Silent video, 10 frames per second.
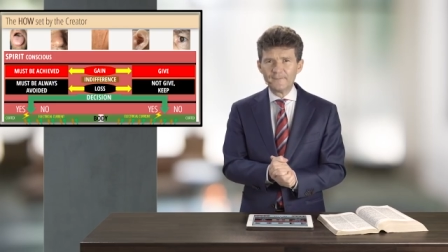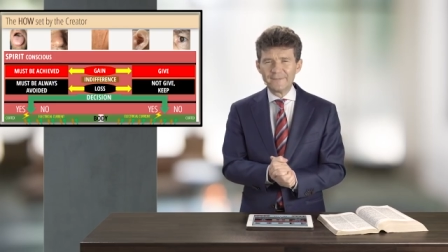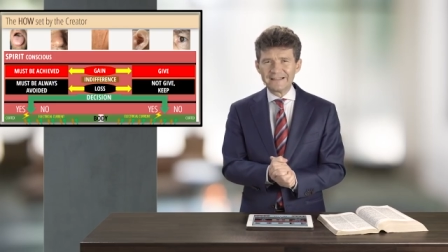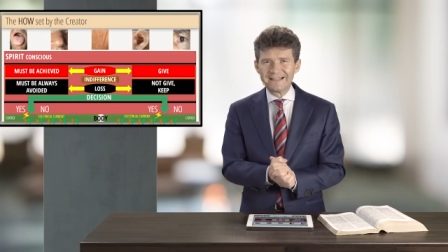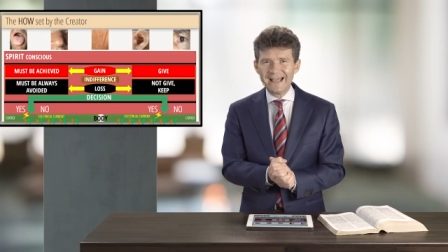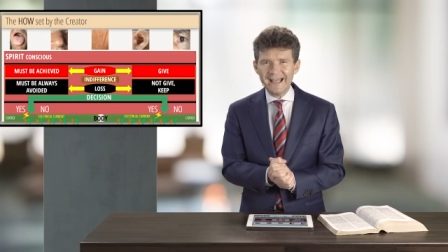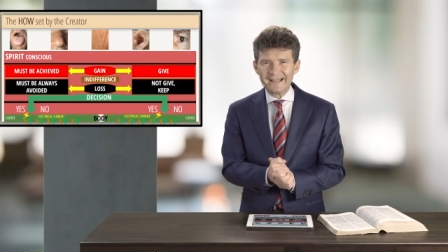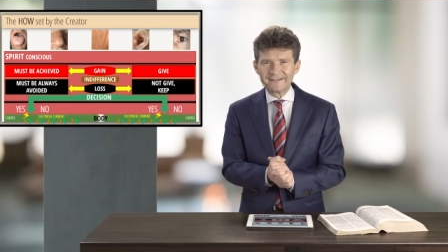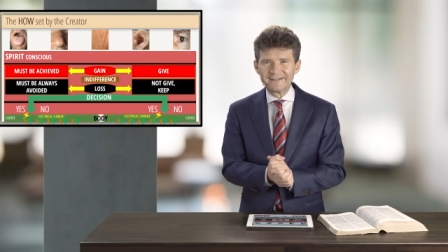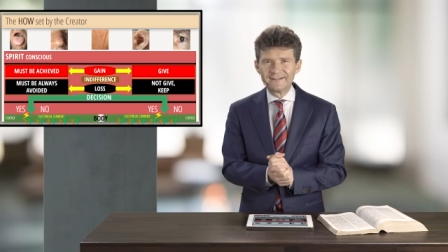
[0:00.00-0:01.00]
But
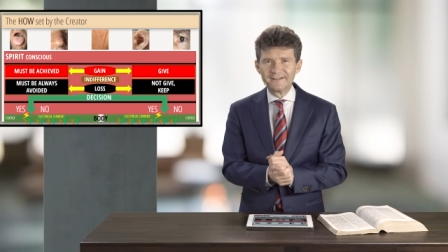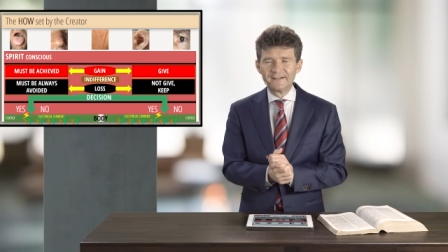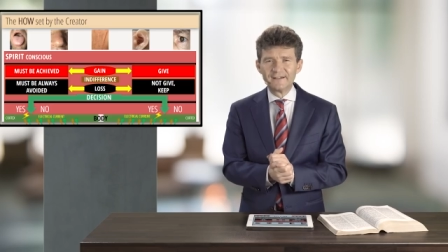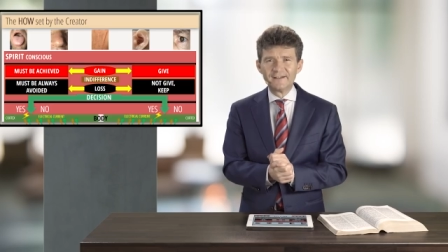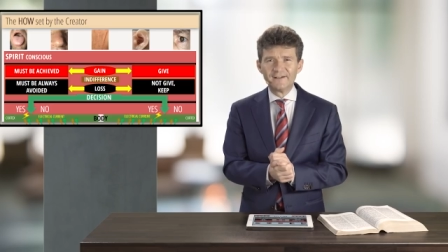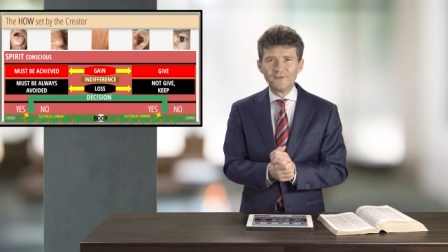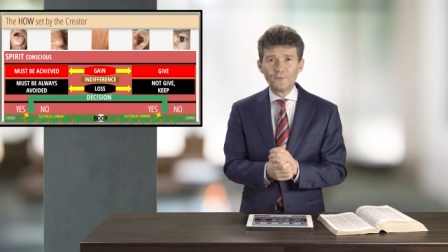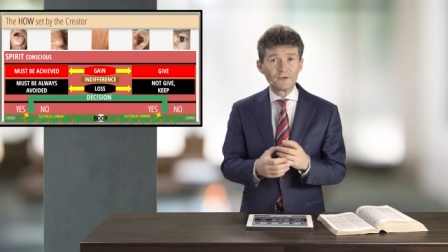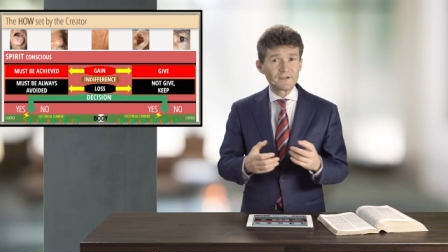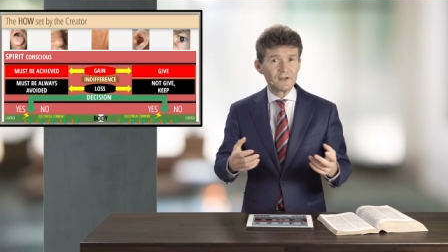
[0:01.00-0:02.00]
that
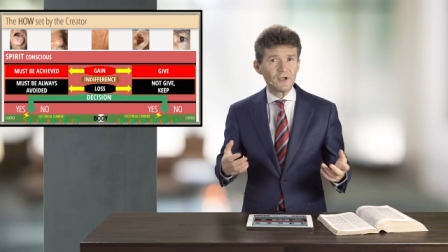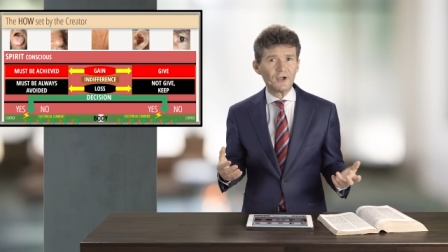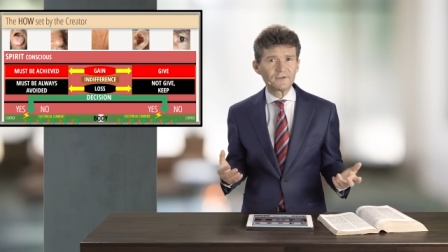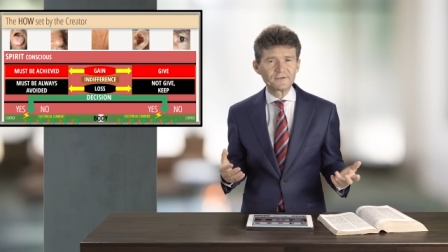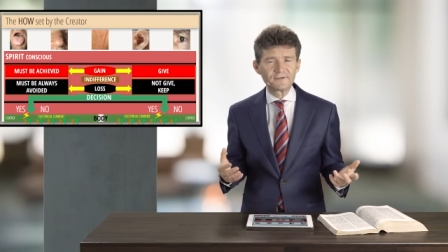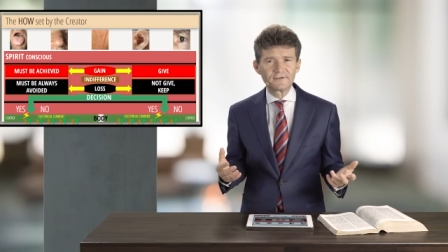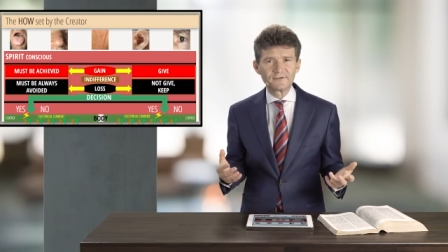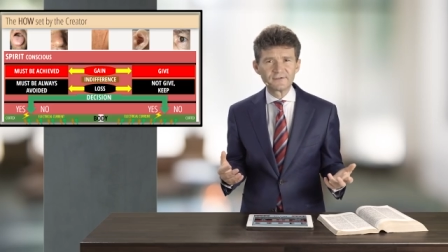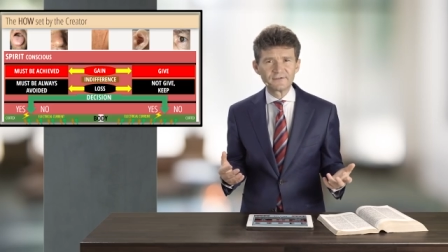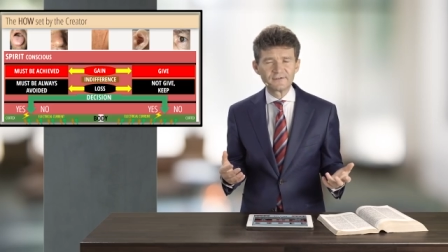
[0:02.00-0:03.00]
was a
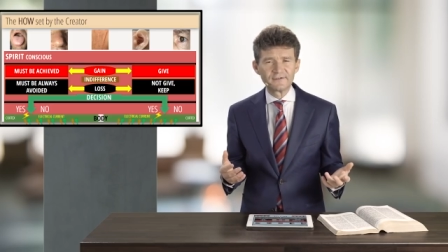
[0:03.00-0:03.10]
loss.